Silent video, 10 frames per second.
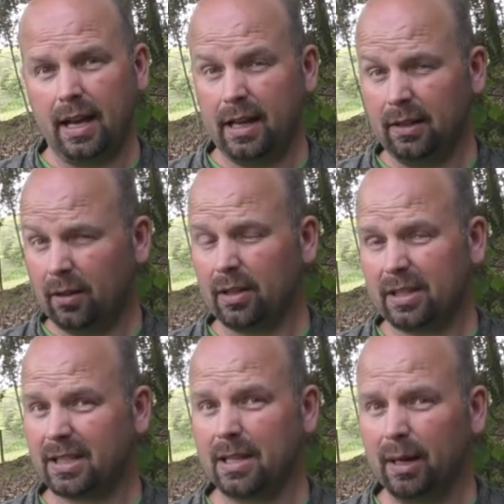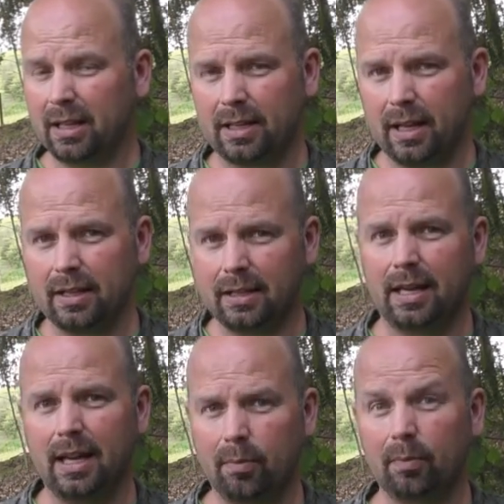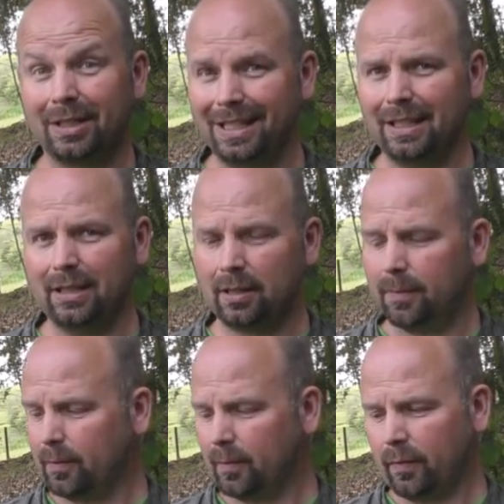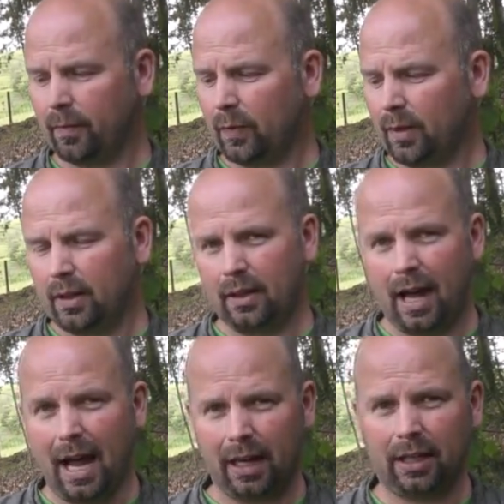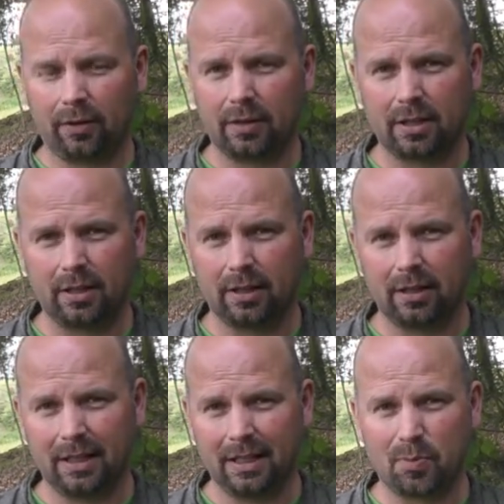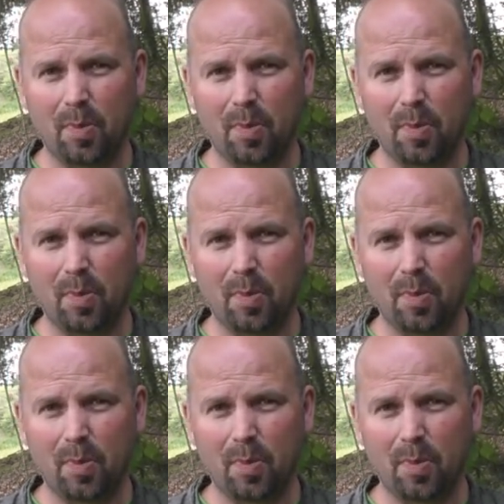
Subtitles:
any other similar sized game to eat. Accuracy is